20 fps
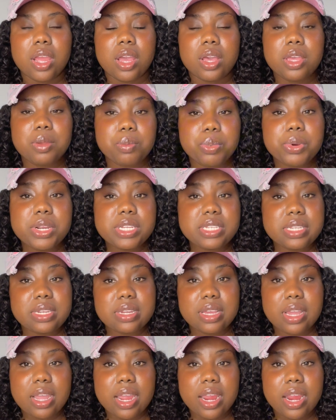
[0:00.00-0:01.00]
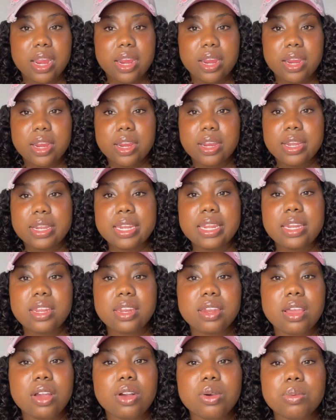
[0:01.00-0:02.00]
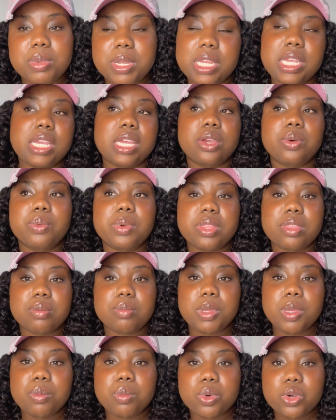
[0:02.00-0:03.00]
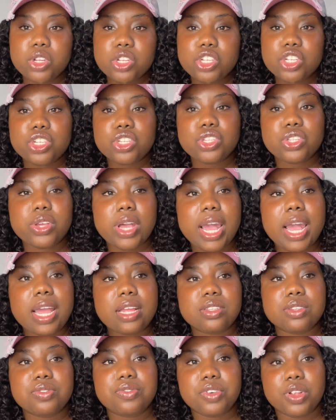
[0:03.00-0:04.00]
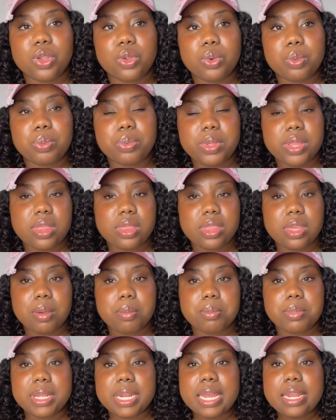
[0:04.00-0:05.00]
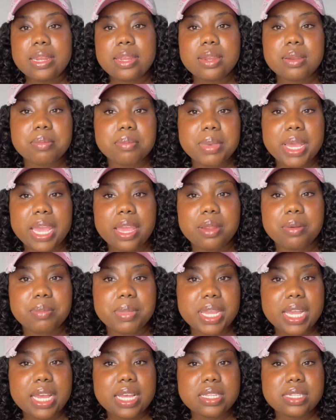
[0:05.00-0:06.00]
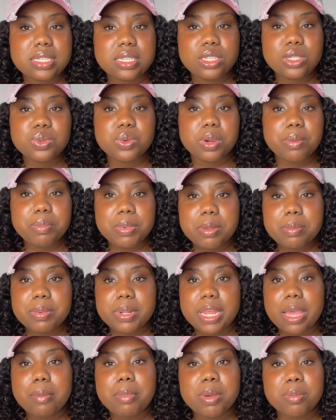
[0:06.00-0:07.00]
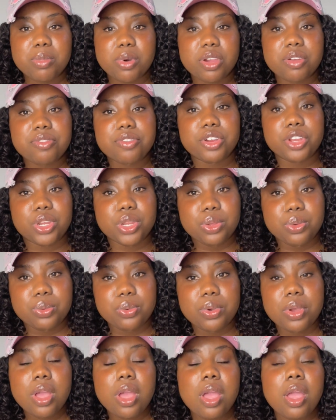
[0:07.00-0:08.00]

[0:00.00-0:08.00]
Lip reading: importing the car, they did not communicate with me much, so I had to follow up with them, but I didn't mind because these were people that my boyfriend knew